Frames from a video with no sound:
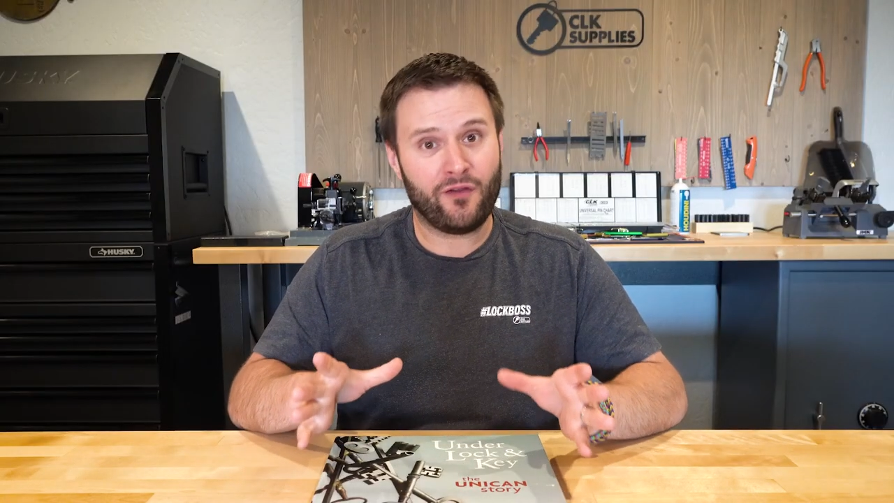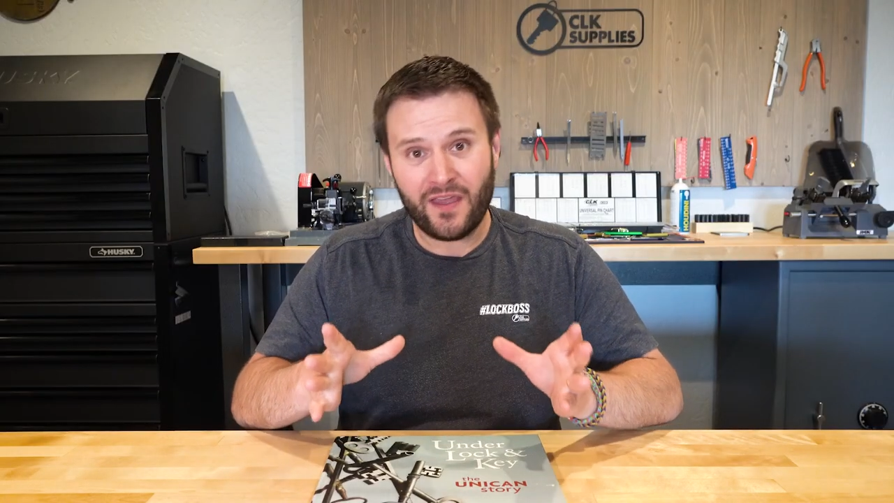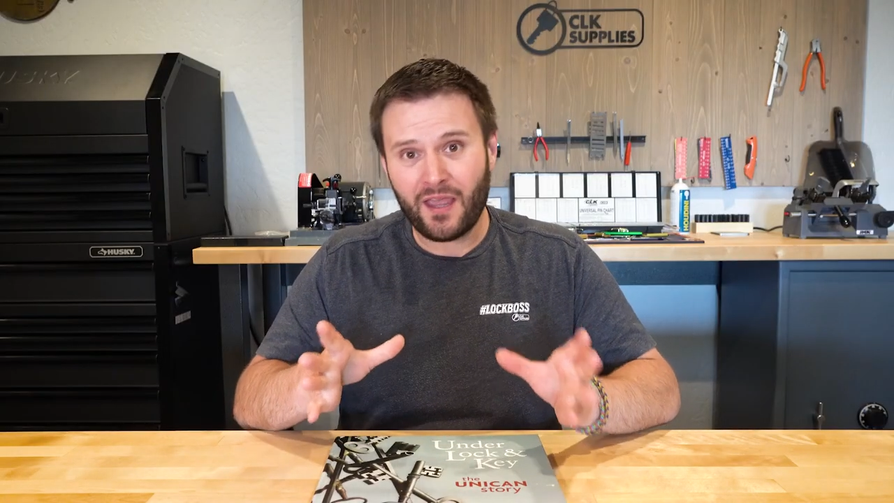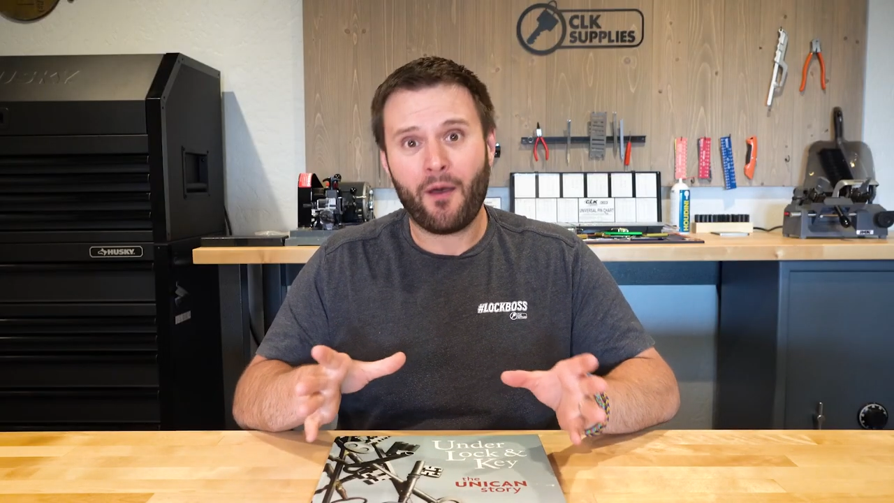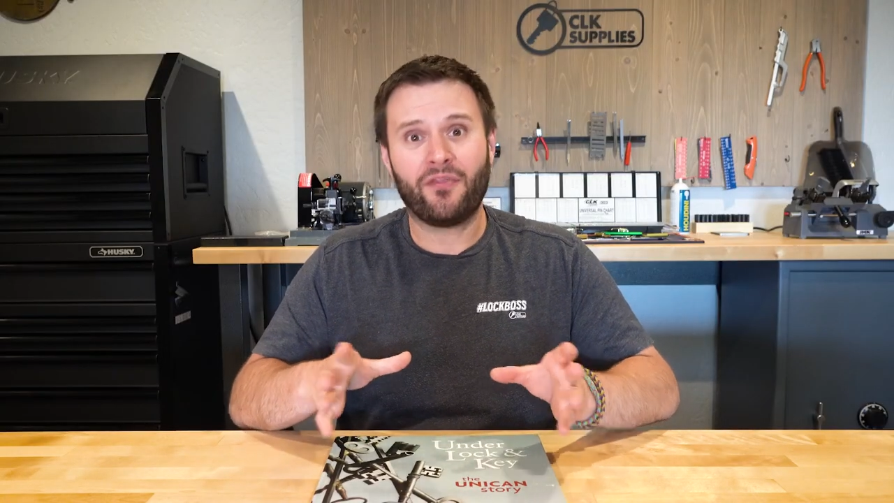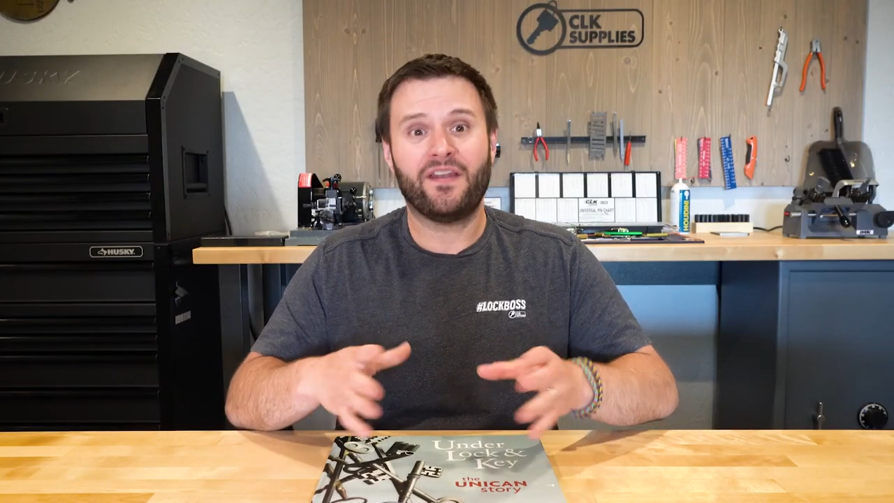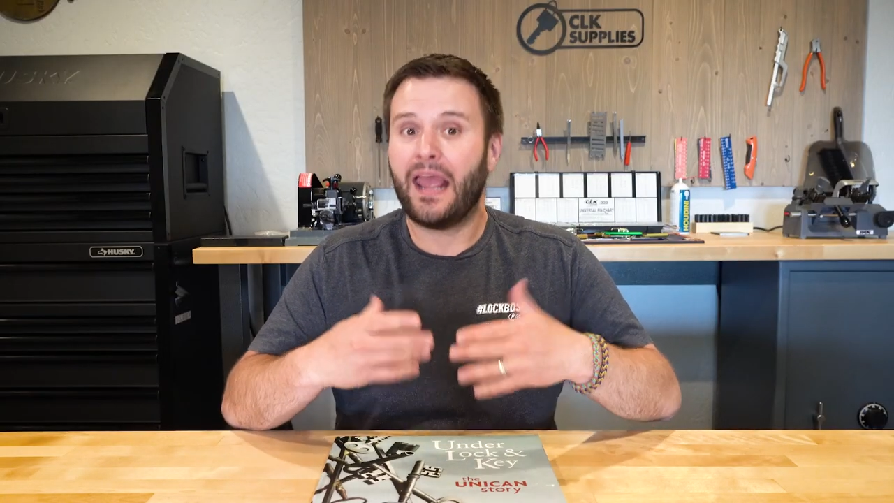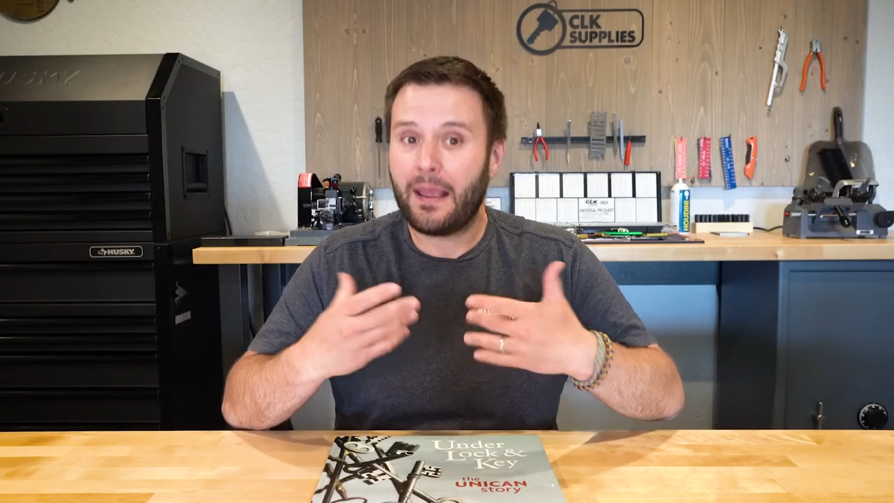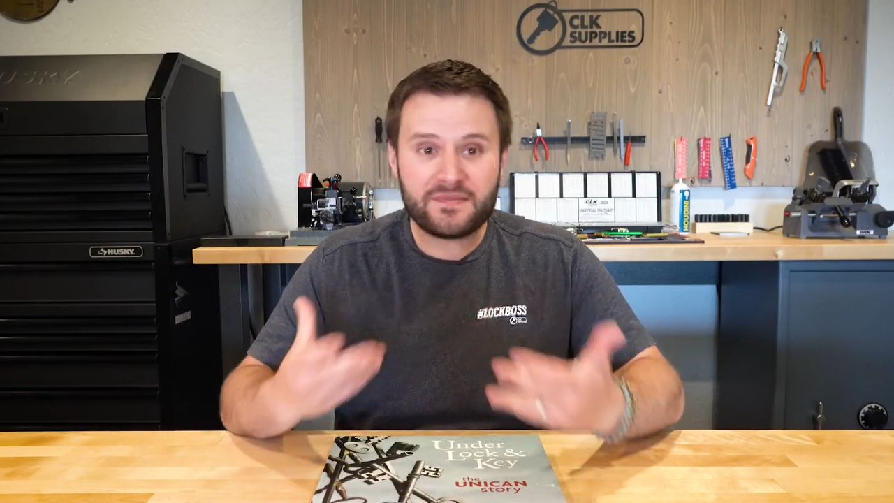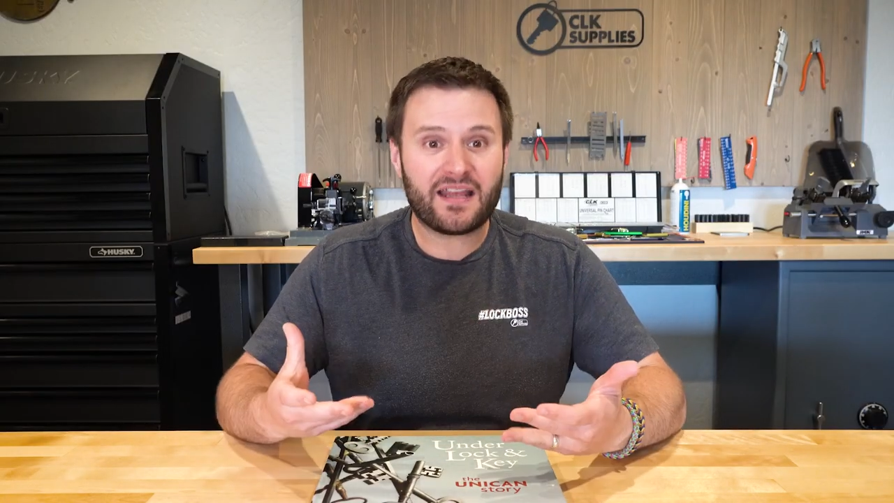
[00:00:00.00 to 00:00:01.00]
think about the
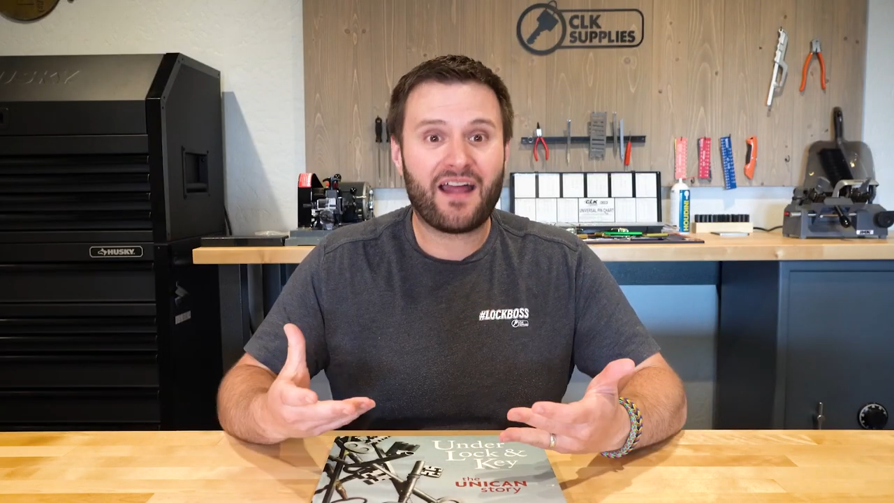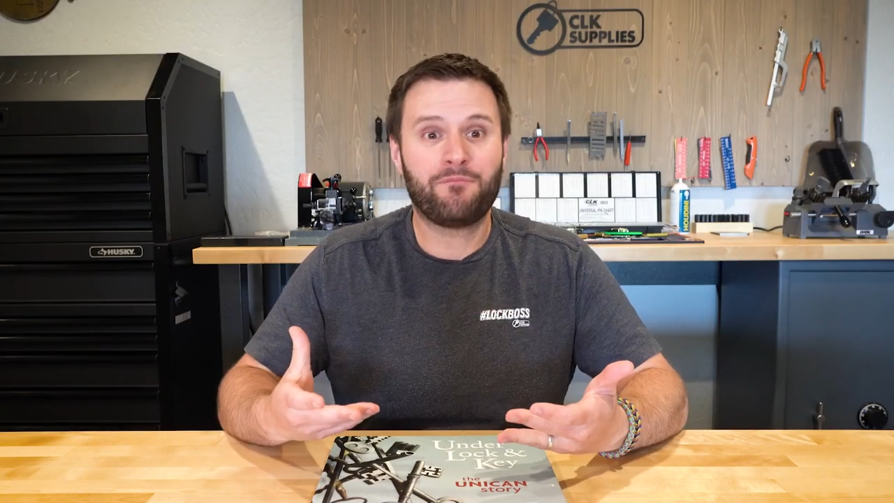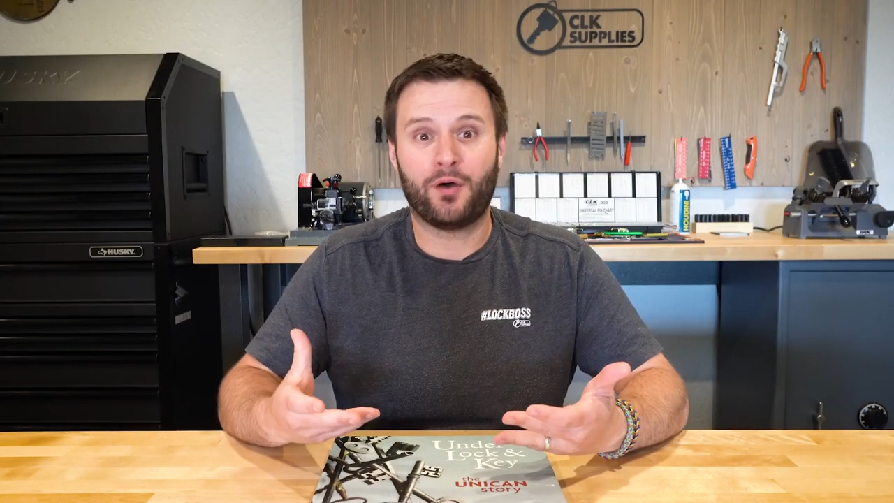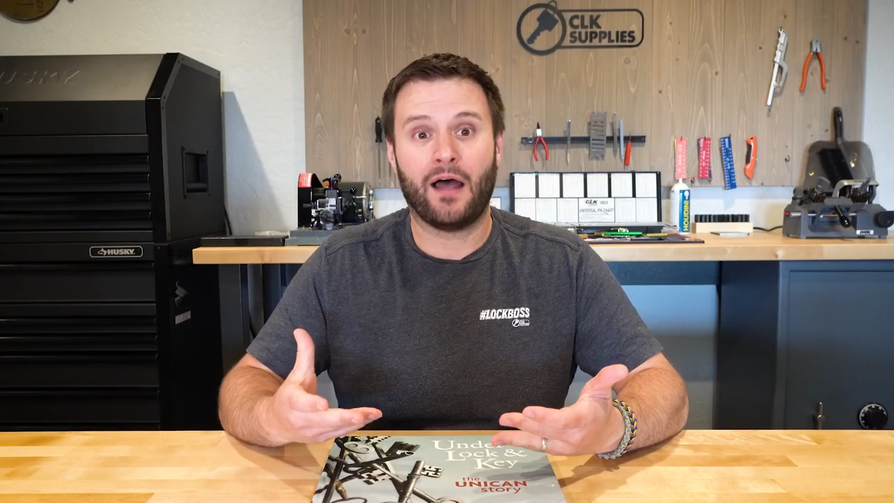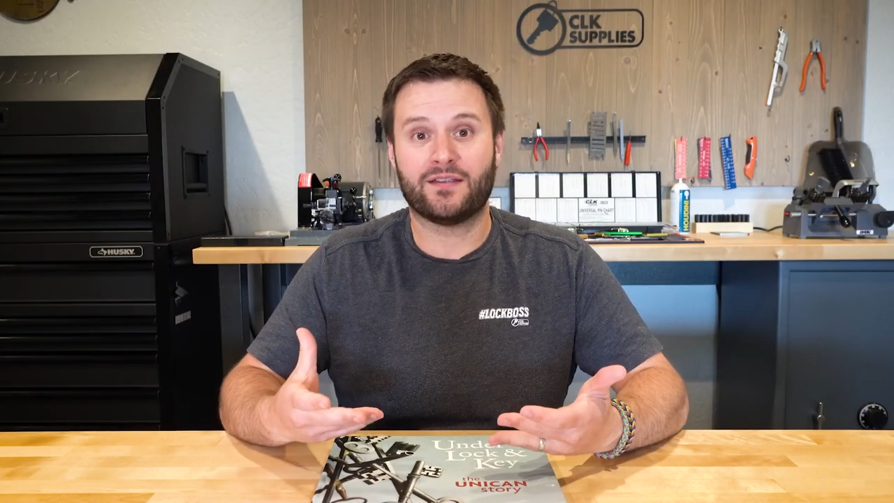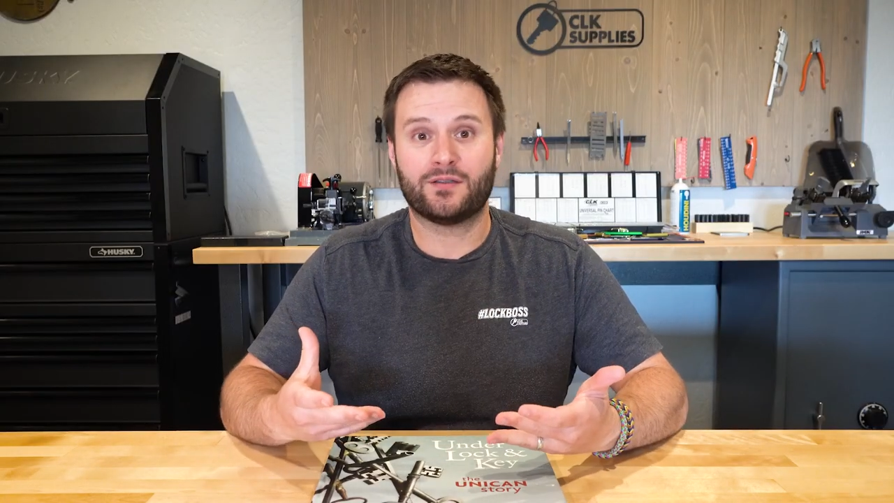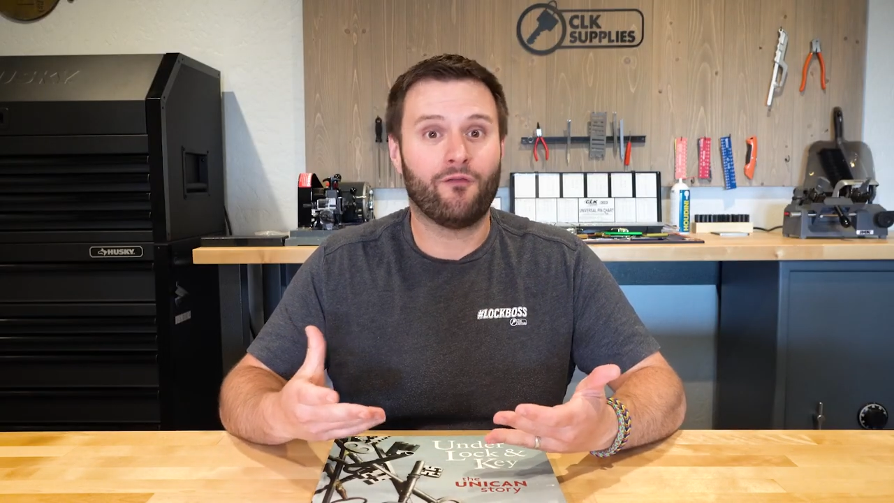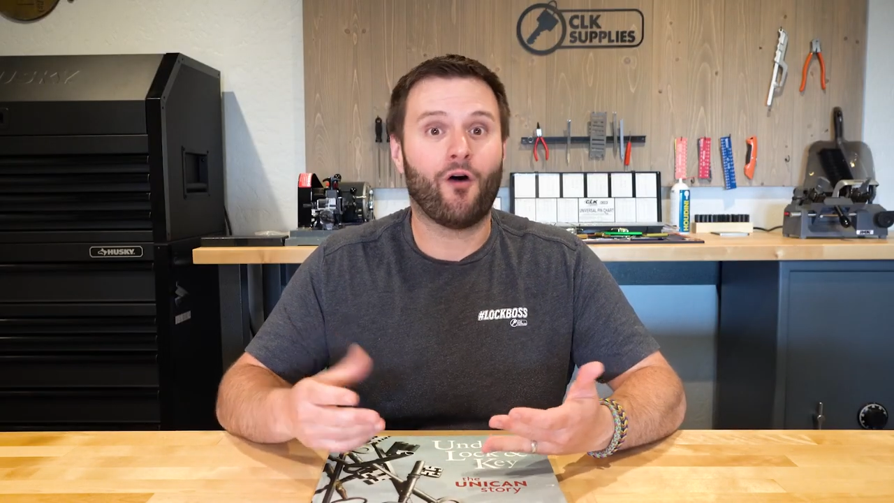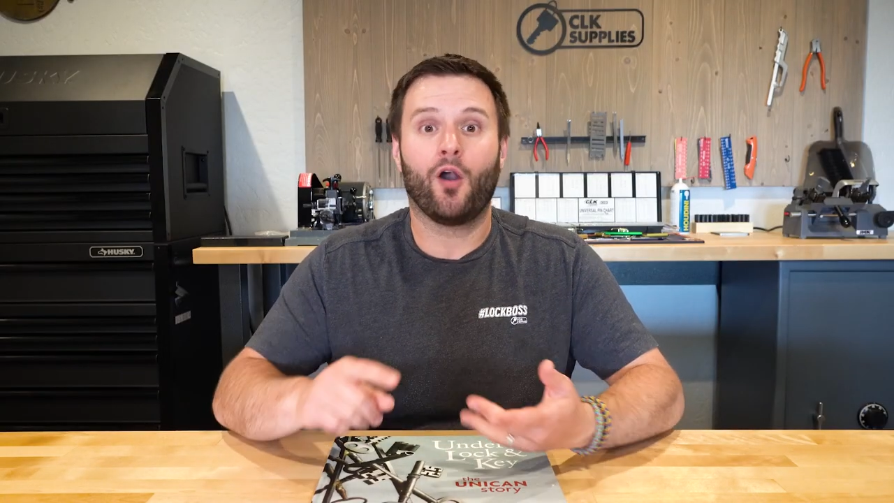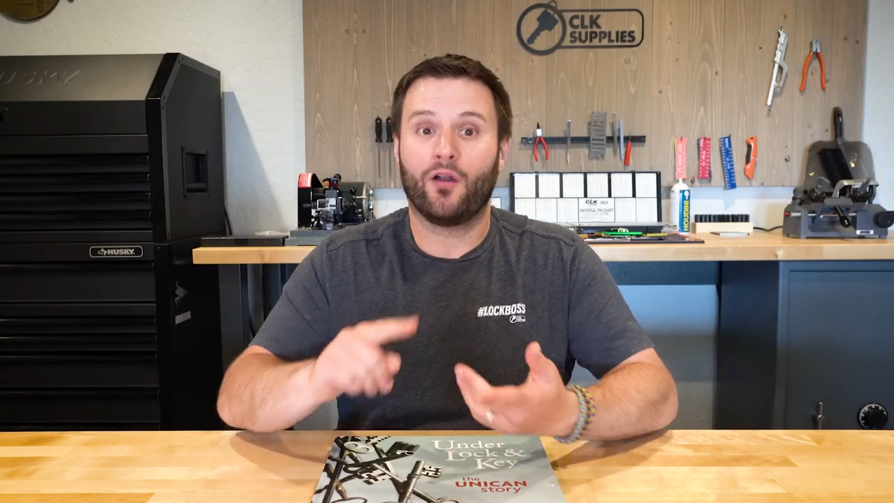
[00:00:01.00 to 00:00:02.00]
names that I've put out so
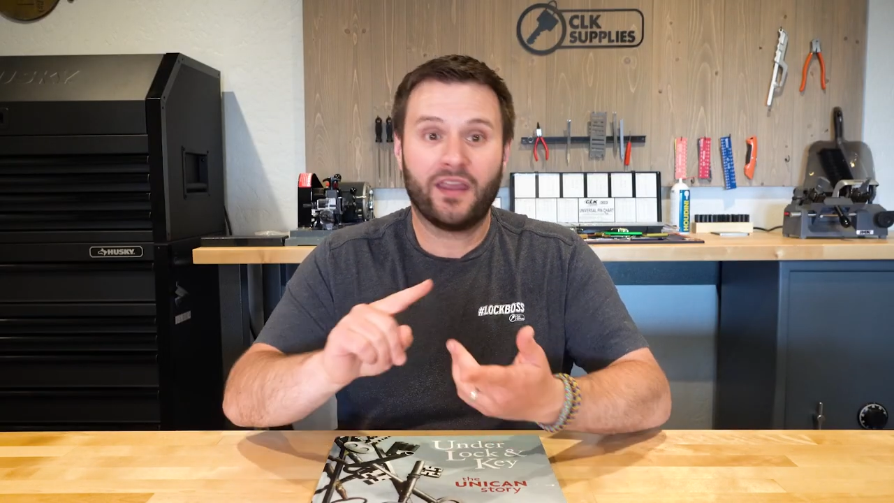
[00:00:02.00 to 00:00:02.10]
far.